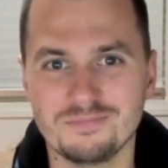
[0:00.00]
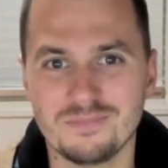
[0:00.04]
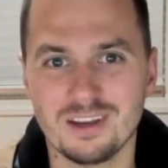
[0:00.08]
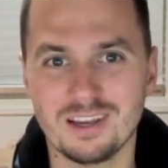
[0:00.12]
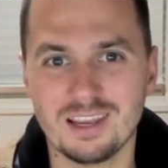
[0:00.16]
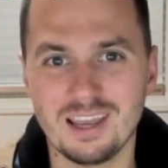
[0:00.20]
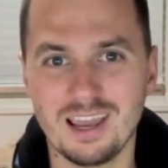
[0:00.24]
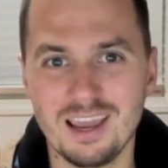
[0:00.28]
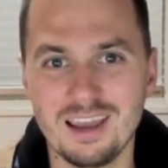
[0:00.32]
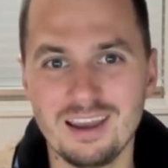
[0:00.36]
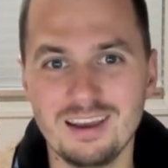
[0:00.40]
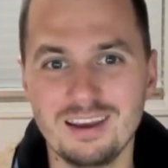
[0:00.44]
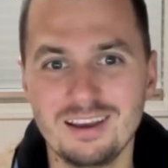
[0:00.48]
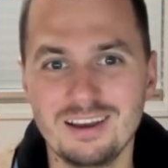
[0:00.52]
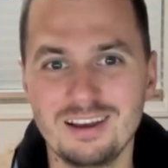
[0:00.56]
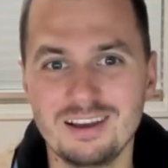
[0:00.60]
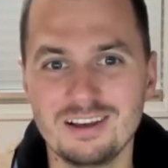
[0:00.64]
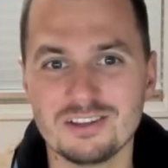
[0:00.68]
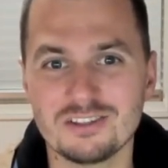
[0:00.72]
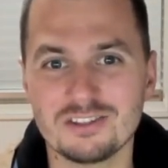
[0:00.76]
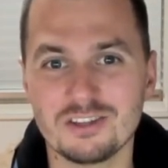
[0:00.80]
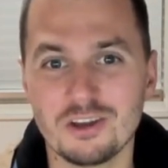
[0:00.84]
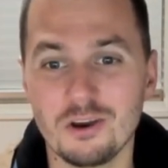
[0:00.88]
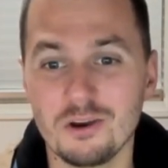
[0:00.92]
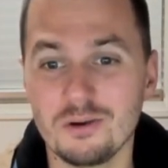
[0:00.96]
Okay,
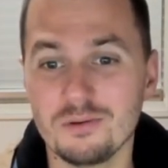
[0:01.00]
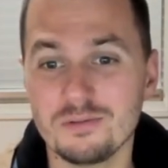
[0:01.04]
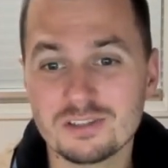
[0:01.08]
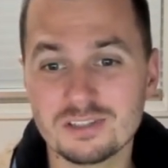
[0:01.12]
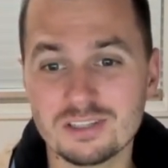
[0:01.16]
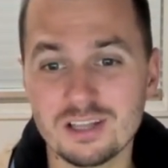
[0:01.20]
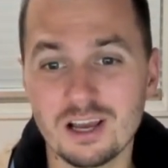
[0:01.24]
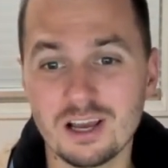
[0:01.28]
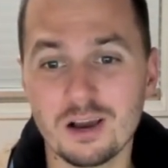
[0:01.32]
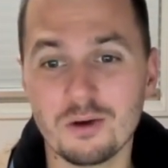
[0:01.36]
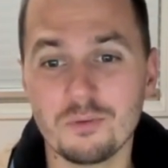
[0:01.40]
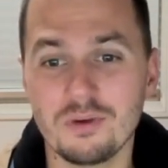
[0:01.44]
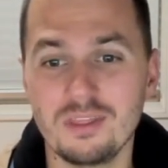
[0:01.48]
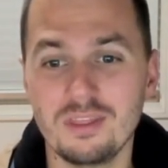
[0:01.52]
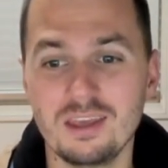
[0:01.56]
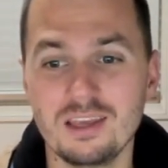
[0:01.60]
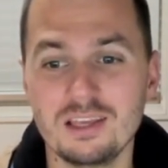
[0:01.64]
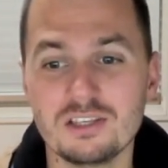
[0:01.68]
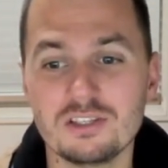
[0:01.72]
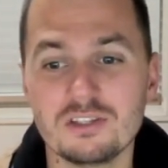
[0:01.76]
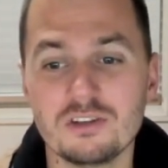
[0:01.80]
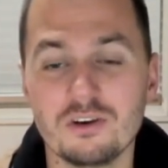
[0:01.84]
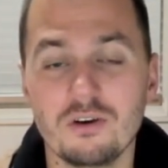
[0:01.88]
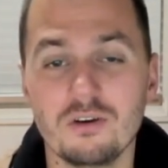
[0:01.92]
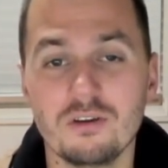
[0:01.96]
so start with
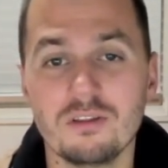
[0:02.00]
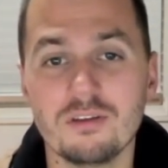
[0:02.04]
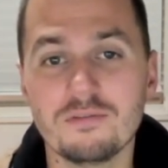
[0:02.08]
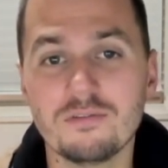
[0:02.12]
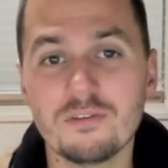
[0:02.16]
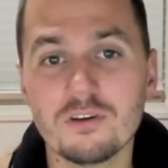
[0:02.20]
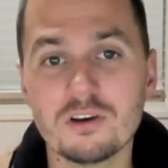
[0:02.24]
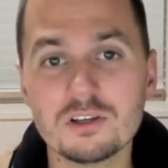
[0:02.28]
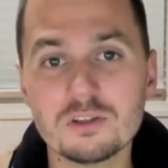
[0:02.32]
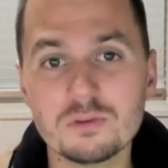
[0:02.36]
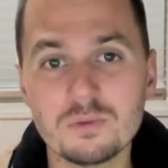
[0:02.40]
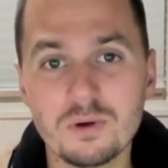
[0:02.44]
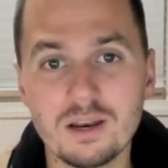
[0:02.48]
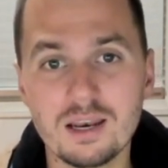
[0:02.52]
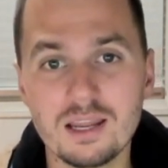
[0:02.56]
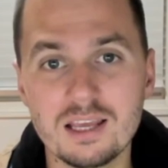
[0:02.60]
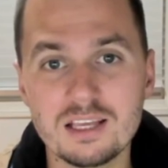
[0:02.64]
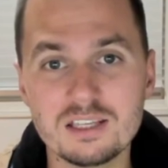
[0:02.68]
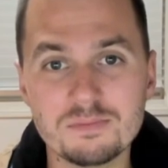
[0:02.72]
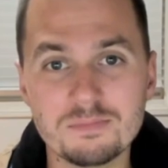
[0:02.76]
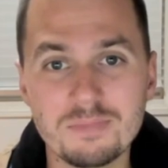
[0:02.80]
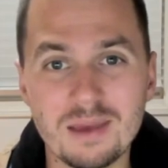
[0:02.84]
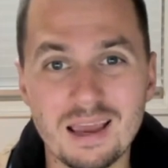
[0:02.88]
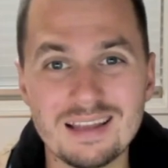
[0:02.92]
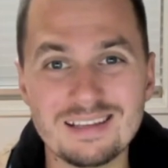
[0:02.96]
these two. The first one
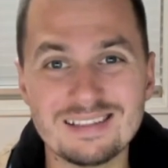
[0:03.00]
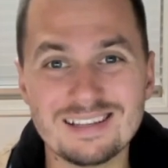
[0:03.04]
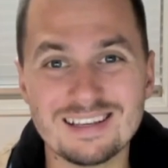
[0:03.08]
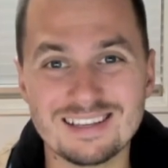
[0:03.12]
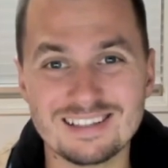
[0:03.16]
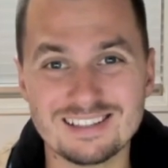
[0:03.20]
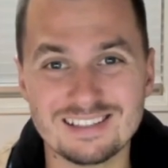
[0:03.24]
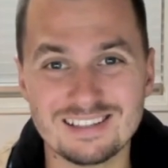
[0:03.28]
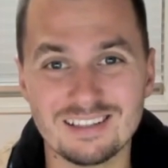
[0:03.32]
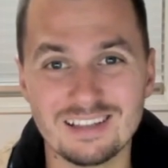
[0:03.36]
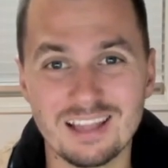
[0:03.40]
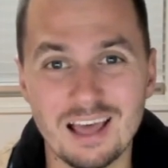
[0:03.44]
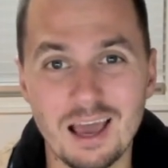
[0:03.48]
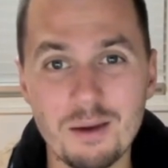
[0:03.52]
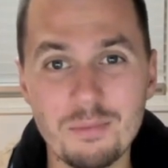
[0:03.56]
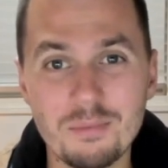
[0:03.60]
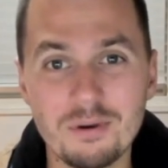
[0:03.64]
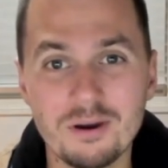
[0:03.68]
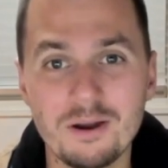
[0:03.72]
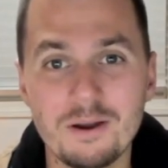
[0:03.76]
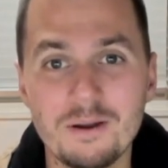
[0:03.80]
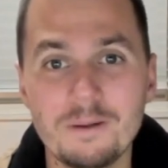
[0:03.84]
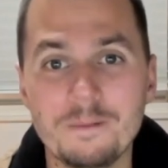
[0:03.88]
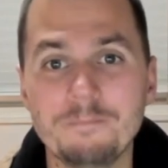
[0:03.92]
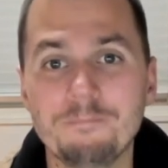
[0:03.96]
is Pentester Lab,
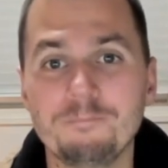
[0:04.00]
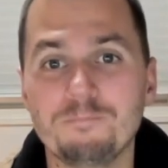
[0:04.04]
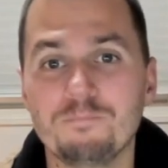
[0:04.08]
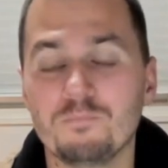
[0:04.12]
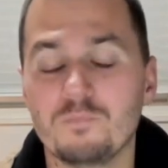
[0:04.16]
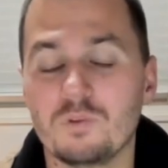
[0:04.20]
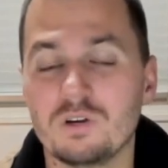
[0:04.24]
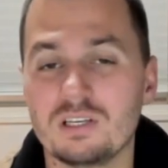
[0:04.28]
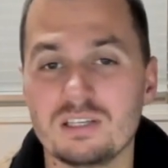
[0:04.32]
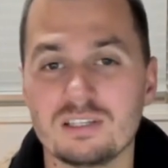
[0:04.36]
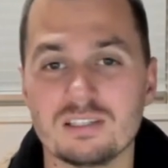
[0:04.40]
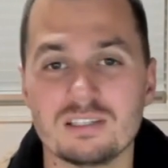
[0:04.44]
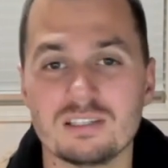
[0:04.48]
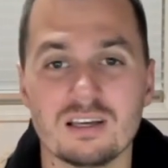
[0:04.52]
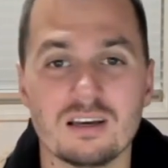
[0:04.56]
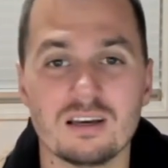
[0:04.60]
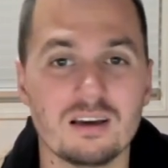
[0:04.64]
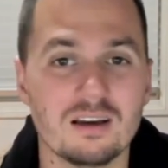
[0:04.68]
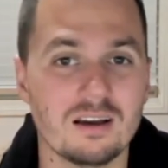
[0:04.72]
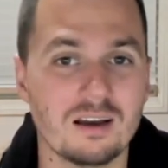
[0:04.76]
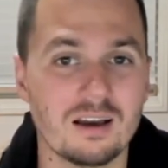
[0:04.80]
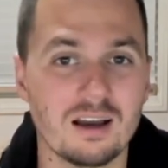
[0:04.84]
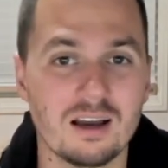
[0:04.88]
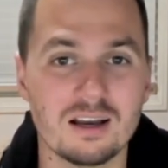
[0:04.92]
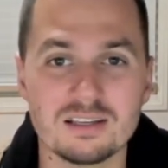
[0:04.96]
which is
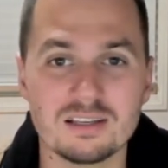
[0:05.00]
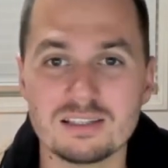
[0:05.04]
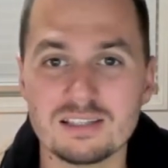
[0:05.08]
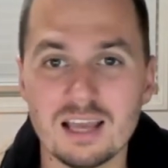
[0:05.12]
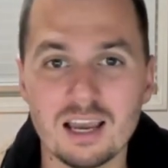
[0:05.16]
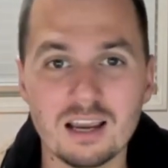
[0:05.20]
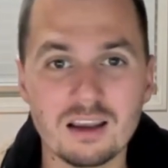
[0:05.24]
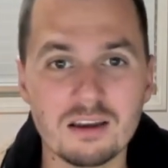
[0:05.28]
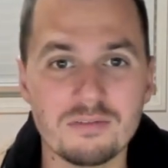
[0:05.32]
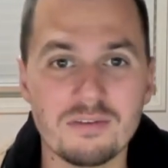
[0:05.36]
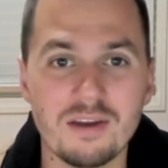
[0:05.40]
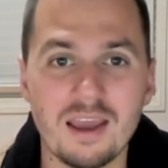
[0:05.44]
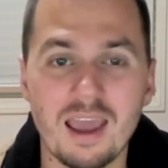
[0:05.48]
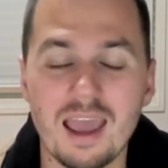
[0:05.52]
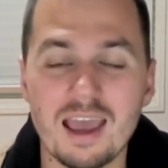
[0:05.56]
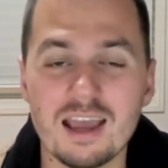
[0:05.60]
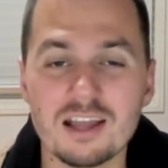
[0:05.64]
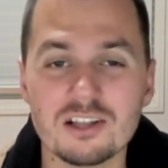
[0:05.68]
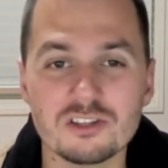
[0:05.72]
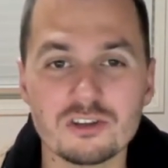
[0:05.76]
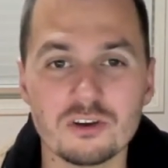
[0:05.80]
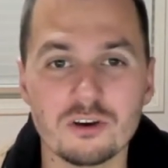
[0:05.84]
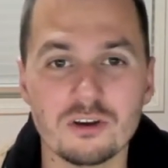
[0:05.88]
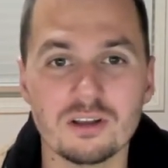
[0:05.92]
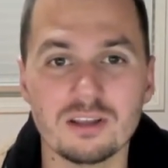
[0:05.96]
a, a stack of
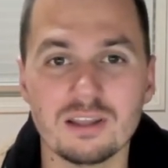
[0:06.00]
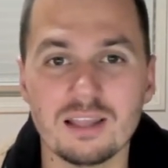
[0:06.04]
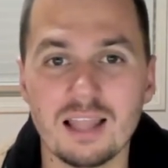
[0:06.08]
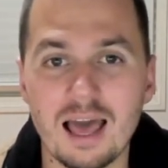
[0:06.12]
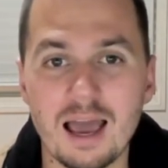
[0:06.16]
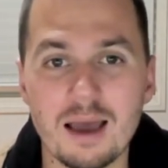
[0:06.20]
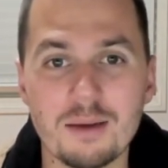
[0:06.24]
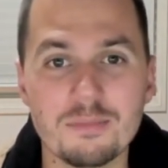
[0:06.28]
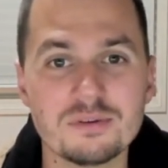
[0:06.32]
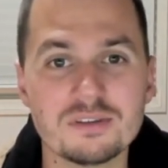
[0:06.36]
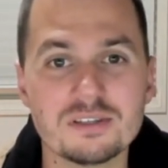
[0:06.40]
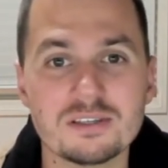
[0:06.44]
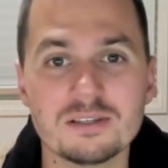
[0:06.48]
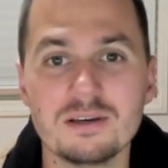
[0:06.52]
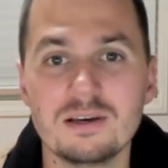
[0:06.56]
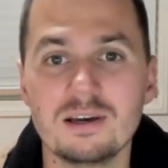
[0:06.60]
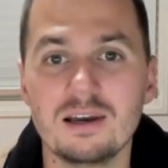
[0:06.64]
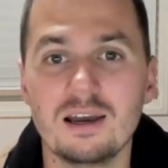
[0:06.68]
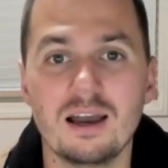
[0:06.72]
hands-on labs.